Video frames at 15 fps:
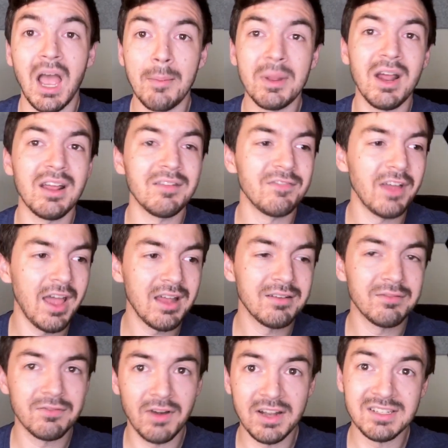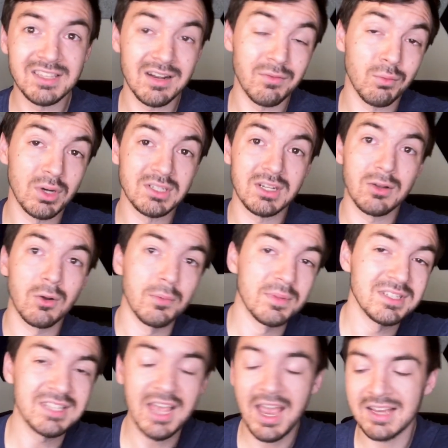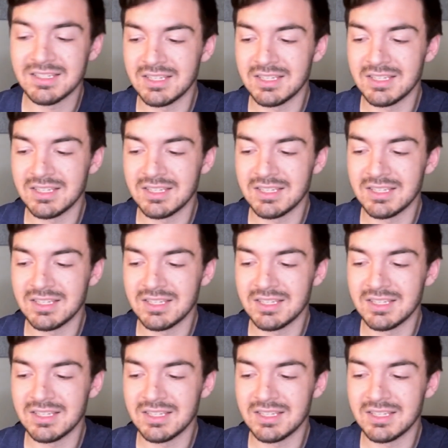I mean, I've had friends that have worked at Goldman Sachs